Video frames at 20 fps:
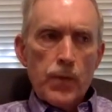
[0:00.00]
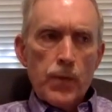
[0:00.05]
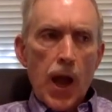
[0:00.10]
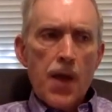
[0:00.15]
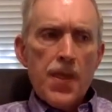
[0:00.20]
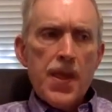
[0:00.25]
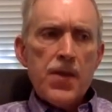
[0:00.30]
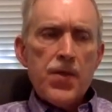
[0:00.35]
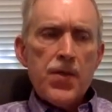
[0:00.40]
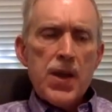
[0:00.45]
I
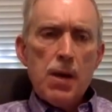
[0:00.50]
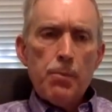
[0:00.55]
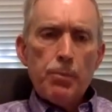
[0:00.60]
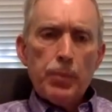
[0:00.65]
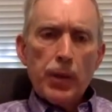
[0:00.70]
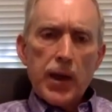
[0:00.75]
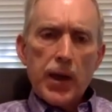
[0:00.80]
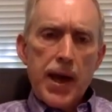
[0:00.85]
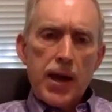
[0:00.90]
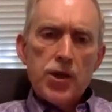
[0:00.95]
think the
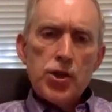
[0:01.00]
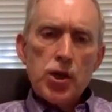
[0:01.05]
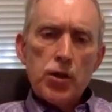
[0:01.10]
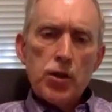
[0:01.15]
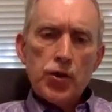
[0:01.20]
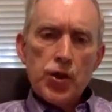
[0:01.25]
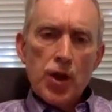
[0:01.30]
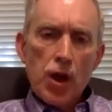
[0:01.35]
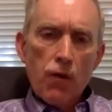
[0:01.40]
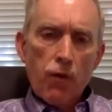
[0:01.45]

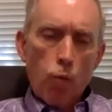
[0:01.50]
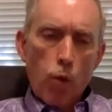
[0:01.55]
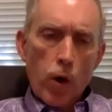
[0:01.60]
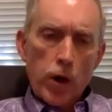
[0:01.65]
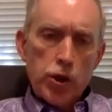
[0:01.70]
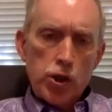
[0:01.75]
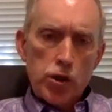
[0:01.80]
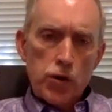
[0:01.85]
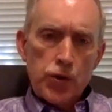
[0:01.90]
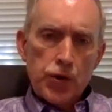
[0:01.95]
implications of
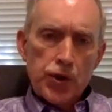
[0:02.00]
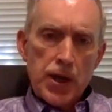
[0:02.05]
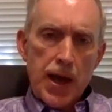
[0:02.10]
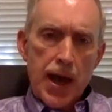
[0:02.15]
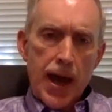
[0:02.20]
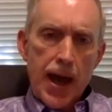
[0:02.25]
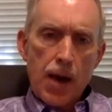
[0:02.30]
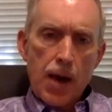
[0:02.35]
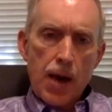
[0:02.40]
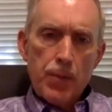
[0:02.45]
what you see
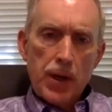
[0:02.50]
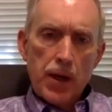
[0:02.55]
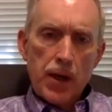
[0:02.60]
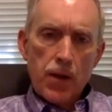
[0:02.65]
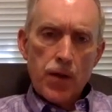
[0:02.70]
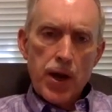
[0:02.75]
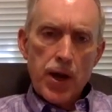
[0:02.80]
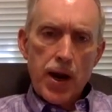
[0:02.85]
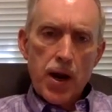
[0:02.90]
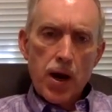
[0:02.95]
happening
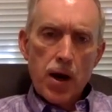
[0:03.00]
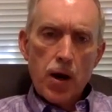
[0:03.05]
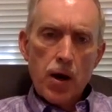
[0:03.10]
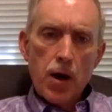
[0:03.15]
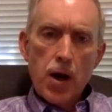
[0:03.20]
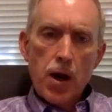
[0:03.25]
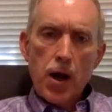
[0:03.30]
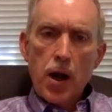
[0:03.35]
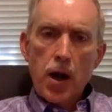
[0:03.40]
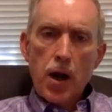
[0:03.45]
there
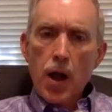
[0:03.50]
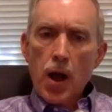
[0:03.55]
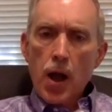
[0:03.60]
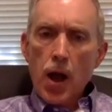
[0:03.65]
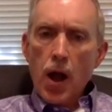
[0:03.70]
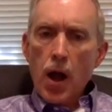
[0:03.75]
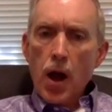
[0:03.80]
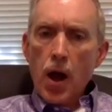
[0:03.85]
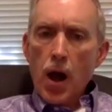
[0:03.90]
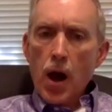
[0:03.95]

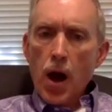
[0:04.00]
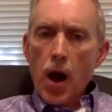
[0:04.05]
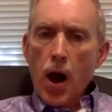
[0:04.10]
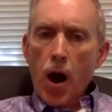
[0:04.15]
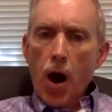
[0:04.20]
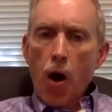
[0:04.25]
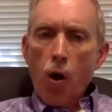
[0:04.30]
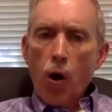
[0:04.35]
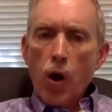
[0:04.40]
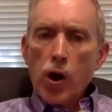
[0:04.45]

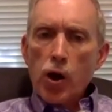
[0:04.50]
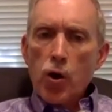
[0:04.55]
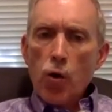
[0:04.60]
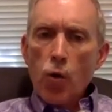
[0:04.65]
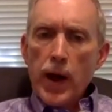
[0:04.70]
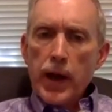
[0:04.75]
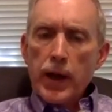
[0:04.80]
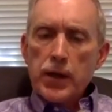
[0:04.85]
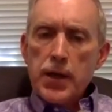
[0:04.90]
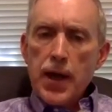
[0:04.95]
are
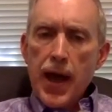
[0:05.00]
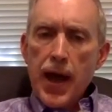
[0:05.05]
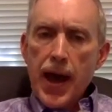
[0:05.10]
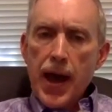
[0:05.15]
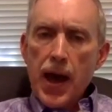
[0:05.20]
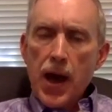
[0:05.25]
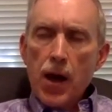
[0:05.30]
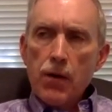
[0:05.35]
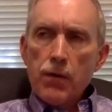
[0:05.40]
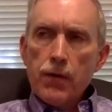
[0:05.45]
going to
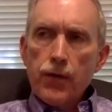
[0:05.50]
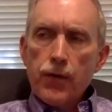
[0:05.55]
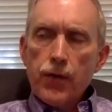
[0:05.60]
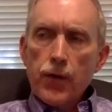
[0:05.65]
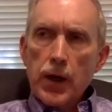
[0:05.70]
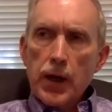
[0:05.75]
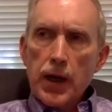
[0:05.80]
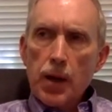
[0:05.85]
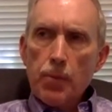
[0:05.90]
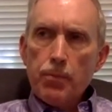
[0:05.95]
have,
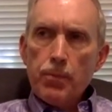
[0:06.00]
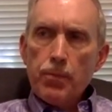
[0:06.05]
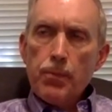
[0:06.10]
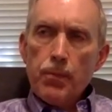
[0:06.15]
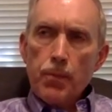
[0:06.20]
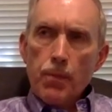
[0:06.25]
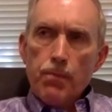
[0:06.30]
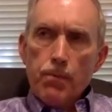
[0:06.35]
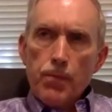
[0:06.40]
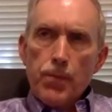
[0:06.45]

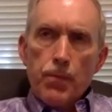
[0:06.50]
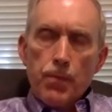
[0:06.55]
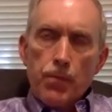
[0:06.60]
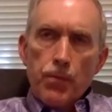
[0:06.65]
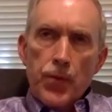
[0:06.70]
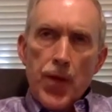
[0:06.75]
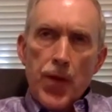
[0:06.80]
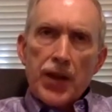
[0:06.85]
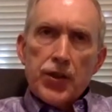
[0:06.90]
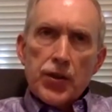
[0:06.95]

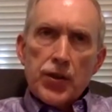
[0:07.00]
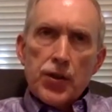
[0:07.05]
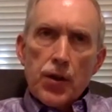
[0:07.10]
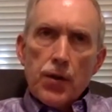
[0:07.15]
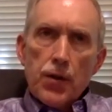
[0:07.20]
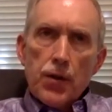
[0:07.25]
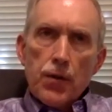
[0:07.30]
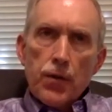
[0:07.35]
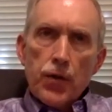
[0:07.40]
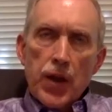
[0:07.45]
that's
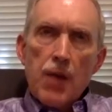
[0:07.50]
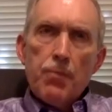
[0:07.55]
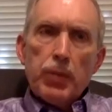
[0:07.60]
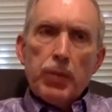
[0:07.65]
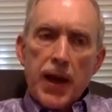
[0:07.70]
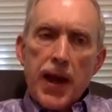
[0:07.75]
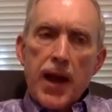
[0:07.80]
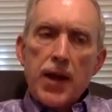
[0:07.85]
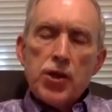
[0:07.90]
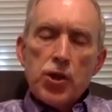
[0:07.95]
the
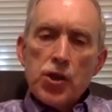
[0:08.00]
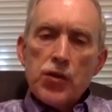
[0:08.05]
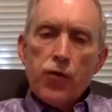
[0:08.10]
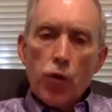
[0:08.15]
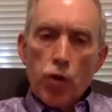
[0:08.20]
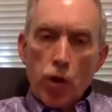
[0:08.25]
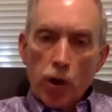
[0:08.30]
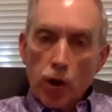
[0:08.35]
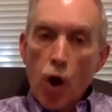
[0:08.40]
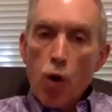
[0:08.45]
implications
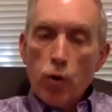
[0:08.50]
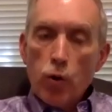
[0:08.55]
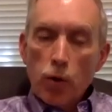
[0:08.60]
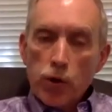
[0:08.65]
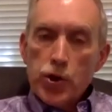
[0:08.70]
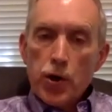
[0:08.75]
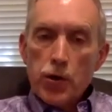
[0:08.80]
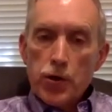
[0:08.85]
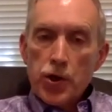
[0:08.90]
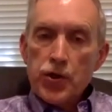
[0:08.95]
for the local
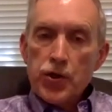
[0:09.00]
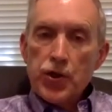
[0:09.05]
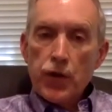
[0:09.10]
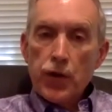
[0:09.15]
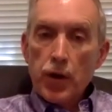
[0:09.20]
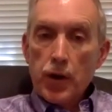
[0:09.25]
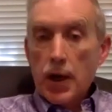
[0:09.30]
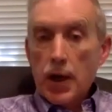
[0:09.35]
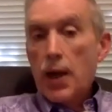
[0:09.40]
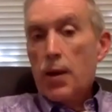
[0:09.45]
churches
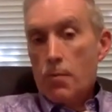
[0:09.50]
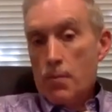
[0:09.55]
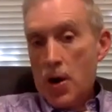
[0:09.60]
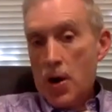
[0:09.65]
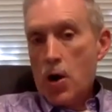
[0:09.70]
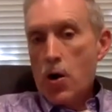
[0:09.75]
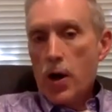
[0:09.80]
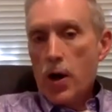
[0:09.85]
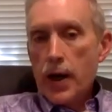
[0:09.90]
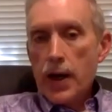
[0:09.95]
in
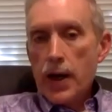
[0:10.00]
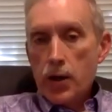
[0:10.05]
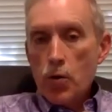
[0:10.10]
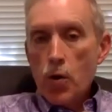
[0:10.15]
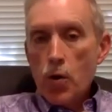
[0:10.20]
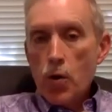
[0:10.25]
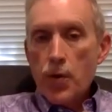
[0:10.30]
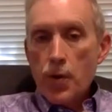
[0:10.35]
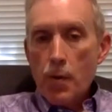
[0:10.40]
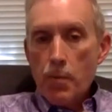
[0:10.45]
America, in
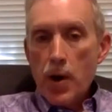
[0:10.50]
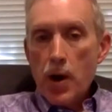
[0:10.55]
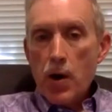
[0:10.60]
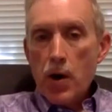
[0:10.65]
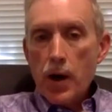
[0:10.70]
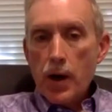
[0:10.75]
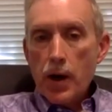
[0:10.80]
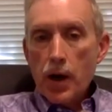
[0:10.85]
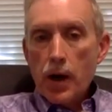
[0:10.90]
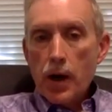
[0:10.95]
North
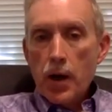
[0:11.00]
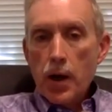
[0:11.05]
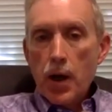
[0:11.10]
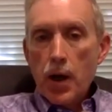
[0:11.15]
America.